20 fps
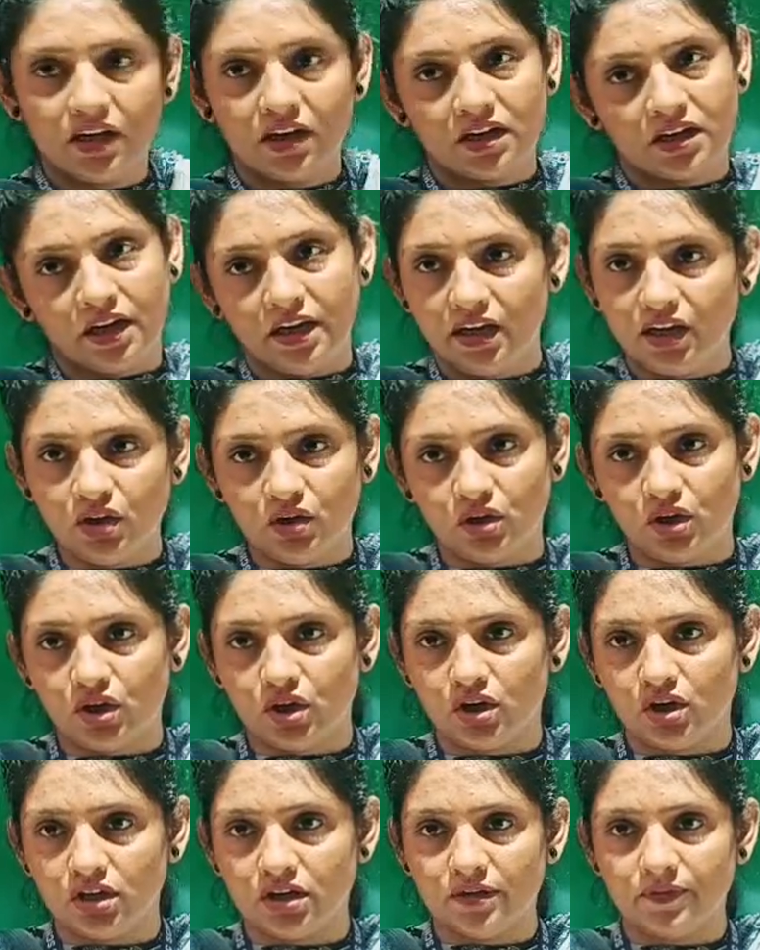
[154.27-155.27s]
Clear or
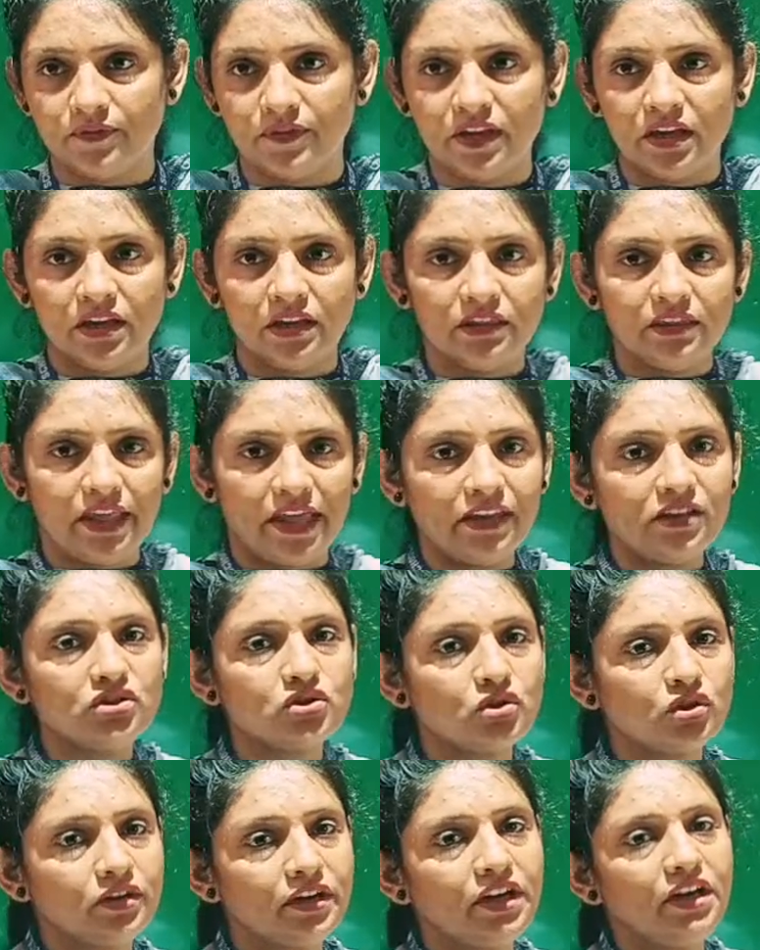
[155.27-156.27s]
not? Then
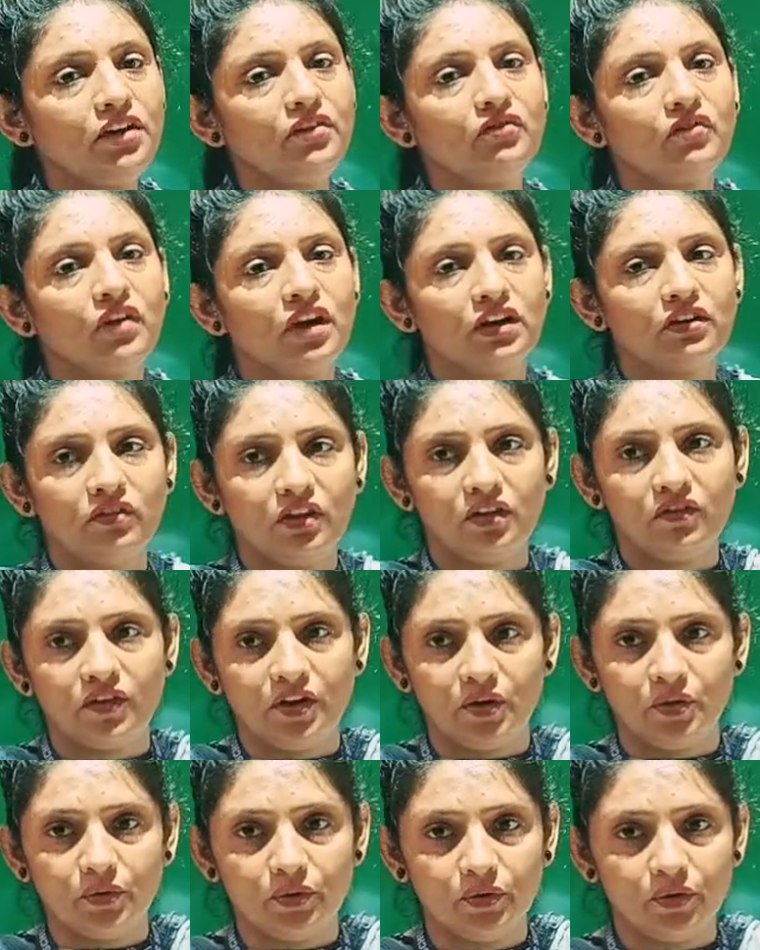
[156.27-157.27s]
student, what will
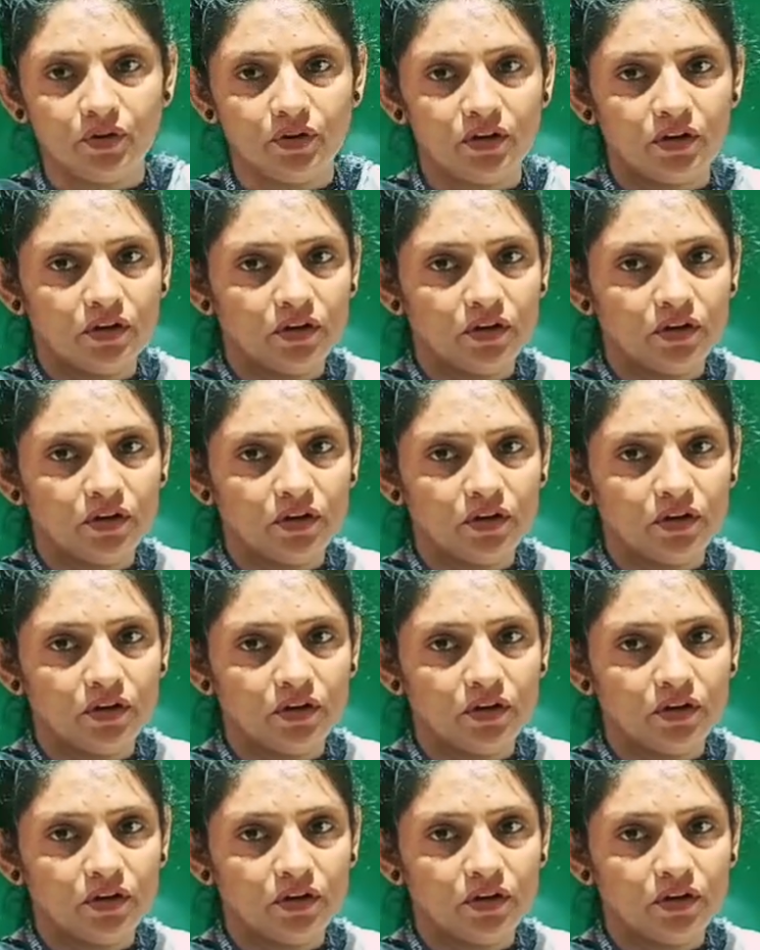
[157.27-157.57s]
we do?